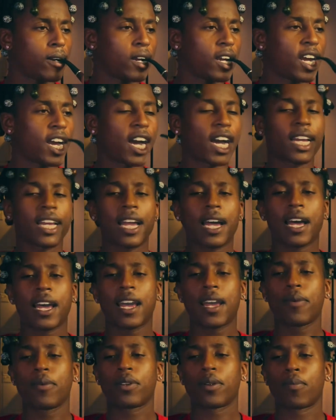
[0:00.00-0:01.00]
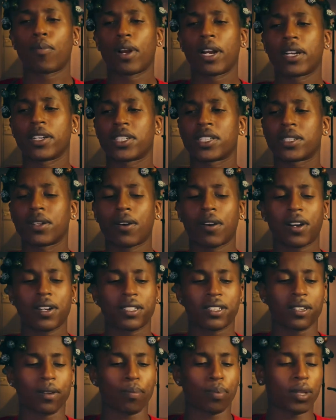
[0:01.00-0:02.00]
How y'all able to bring a star
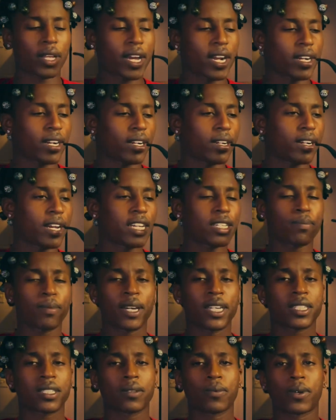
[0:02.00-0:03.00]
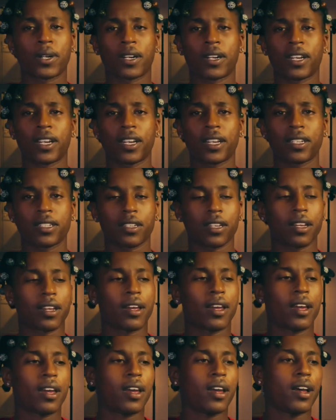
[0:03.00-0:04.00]
to the planet? That's basically what it is.
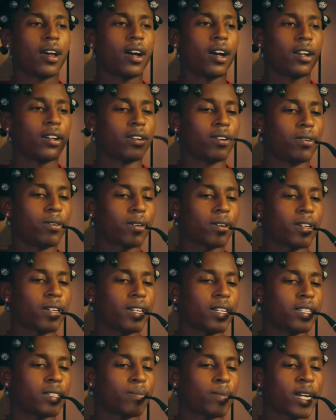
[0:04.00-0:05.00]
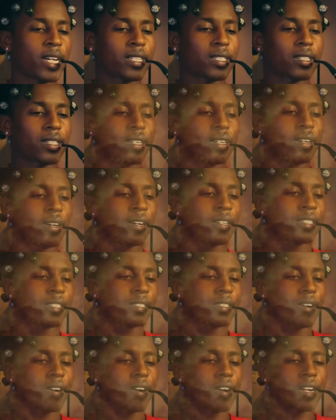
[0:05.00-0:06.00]
A nuke is basically a
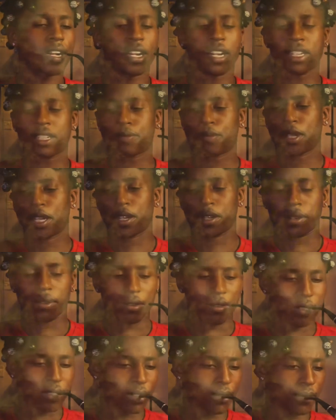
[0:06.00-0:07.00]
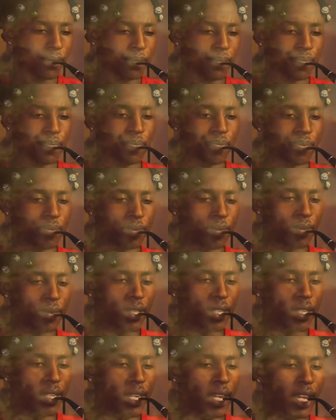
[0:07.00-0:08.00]
star that explodes.
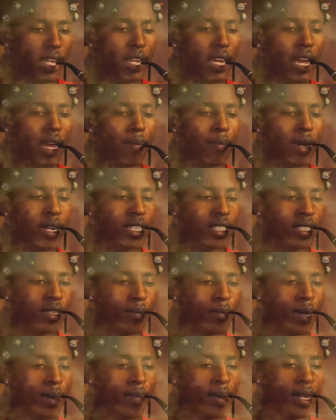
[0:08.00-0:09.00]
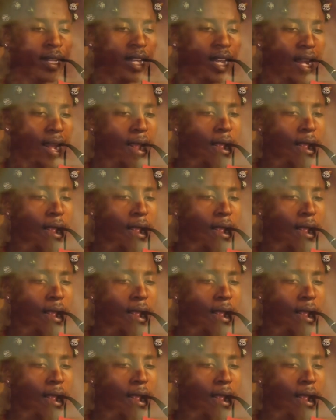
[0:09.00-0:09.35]
And y'all managed to mimic that.